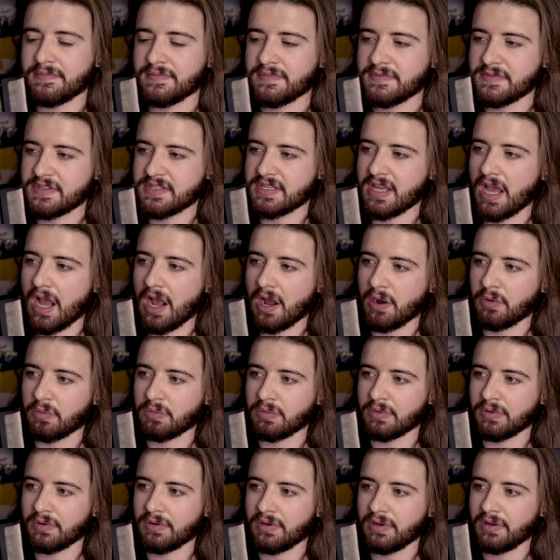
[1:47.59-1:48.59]
So
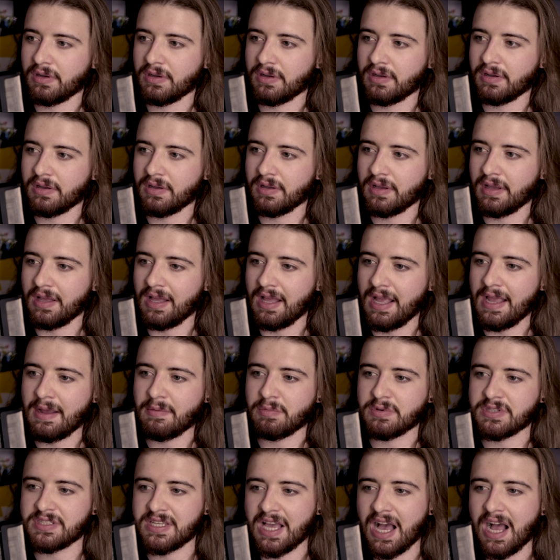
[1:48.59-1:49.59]
it
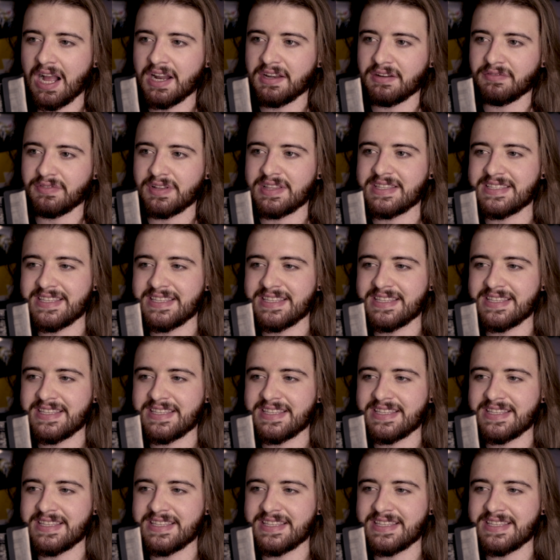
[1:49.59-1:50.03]
was kind of a